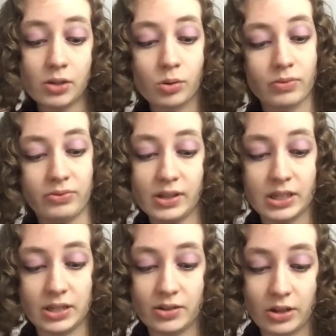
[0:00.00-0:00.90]
or
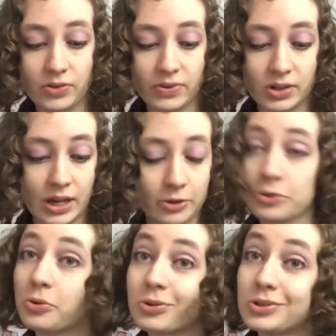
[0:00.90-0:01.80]
villain that you've encountered
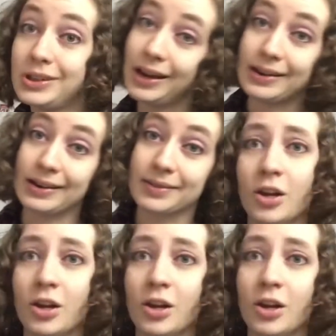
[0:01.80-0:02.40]
or created?